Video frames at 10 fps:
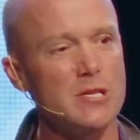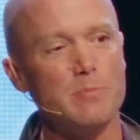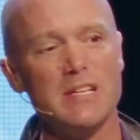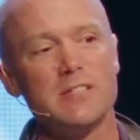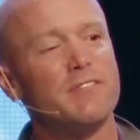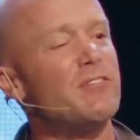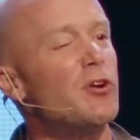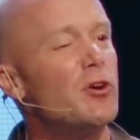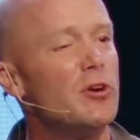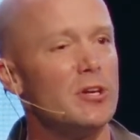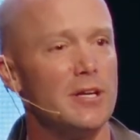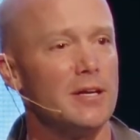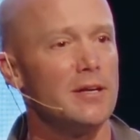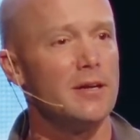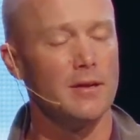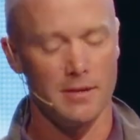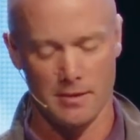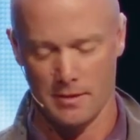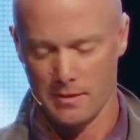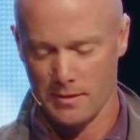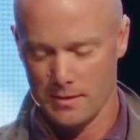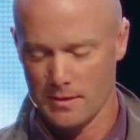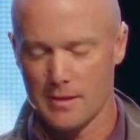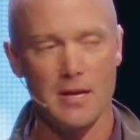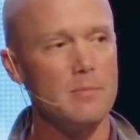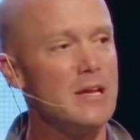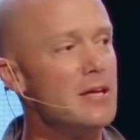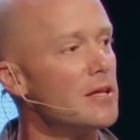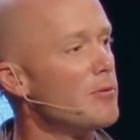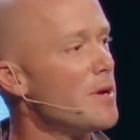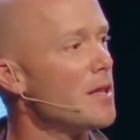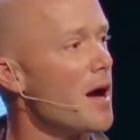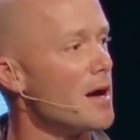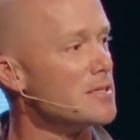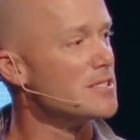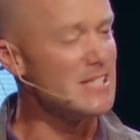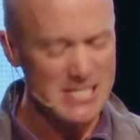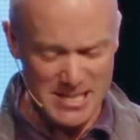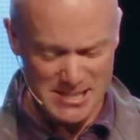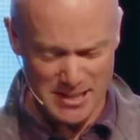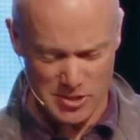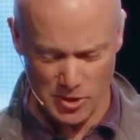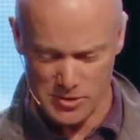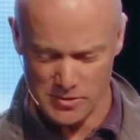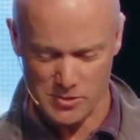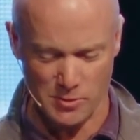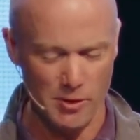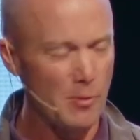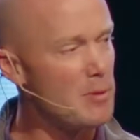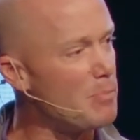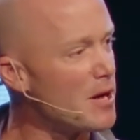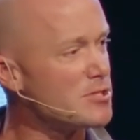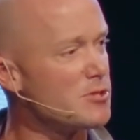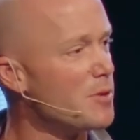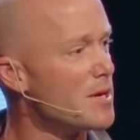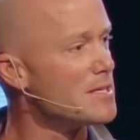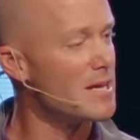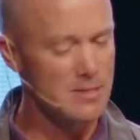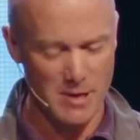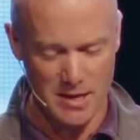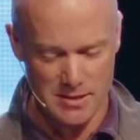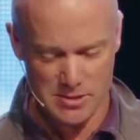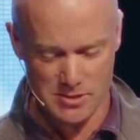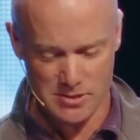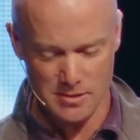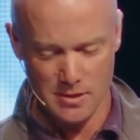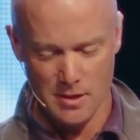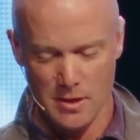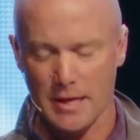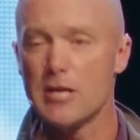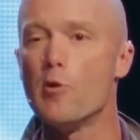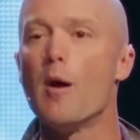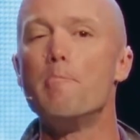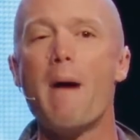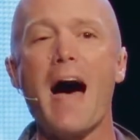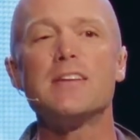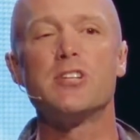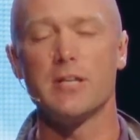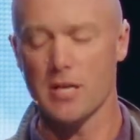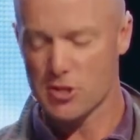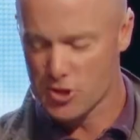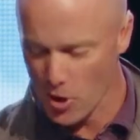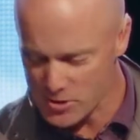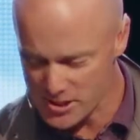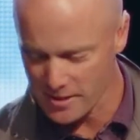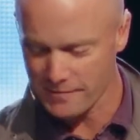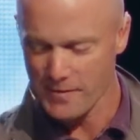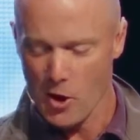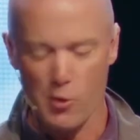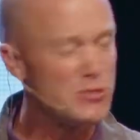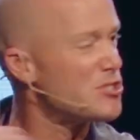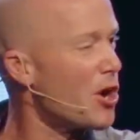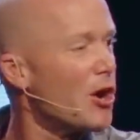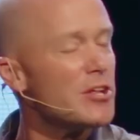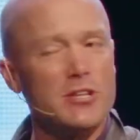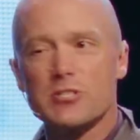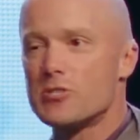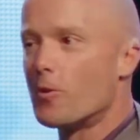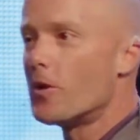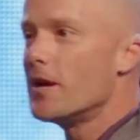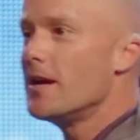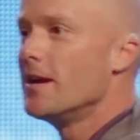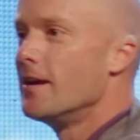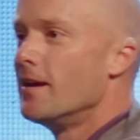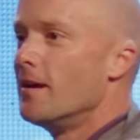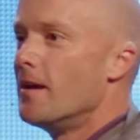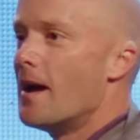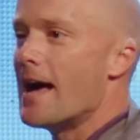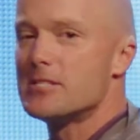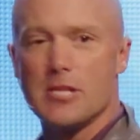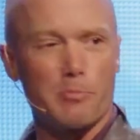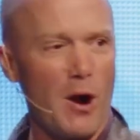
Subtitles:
to be deferred than immediately realized. It's easy to see in Joseph's story when we buzz through it in 10 minutes. Can you imagine Joseph, who started the story, as the